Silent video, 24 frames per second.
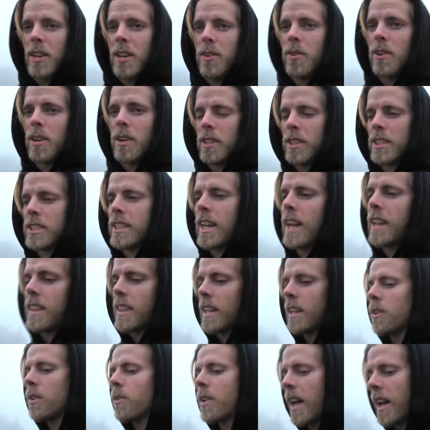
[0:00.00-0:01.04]
and you
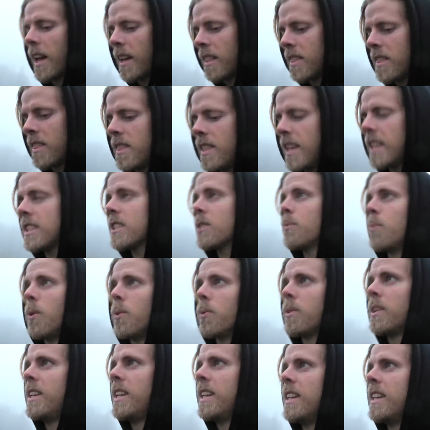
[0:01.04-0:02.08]
understand that, okay, this
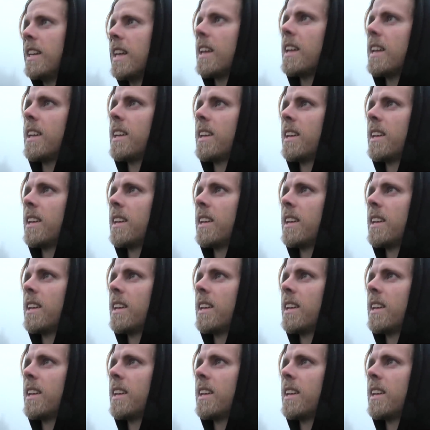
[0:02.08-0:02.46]
won't lead